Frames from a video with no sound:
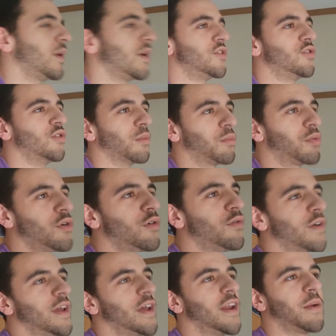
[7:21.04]
ways to improve
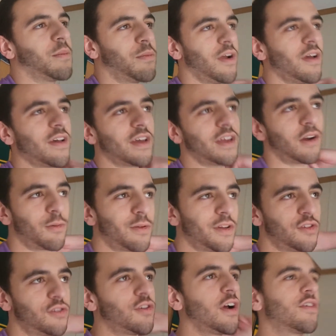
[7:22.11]
it. And I'm probably going to
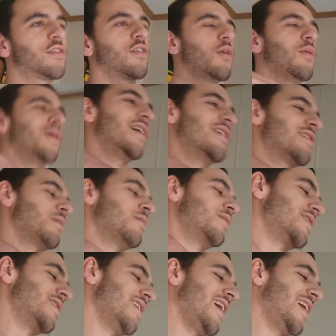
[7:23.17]
restructure the way some of
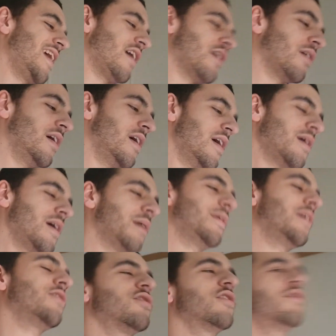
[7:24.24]
it's laid out. I'm
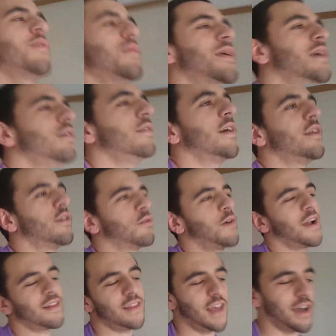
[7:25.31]
not sure if I'm going to do that
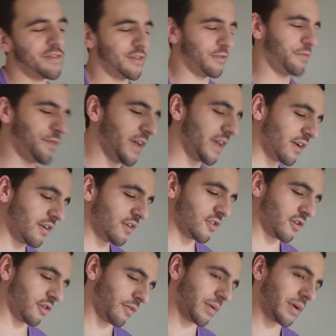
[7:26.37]
directly after figures
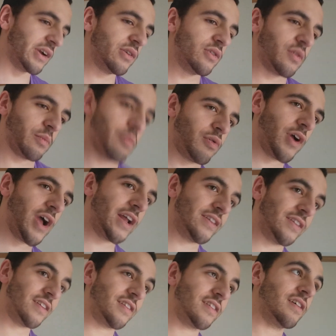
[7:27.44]
or if I'm going to do some
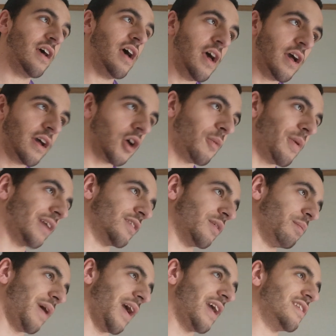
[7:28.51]
practice, go back to
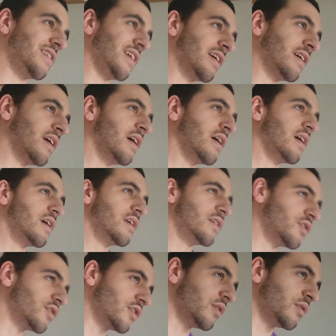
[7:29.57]
painting,
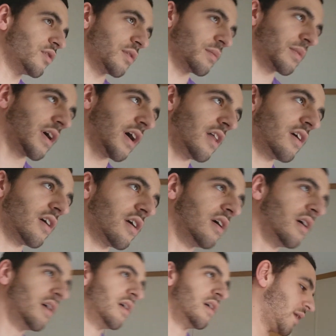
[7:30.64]
use some
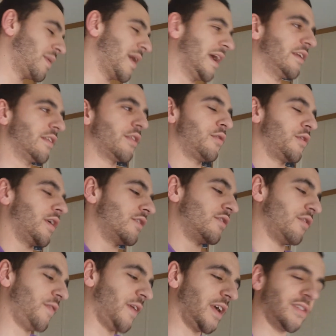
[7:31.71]
color, like back to the
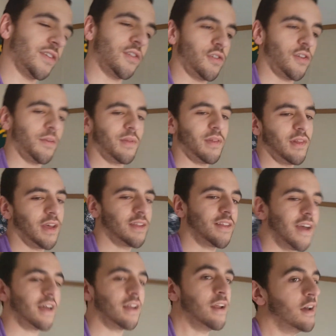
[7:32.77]
300 faces or something like
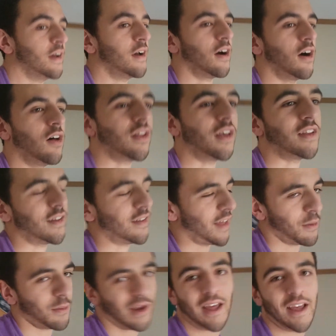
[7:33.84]
that. I'll get to
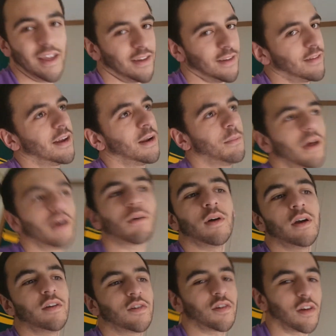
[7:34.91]
that when I get to that. I'm not
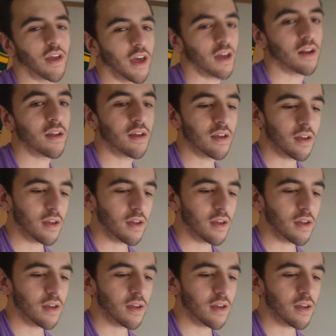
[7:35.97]
quite sure yet.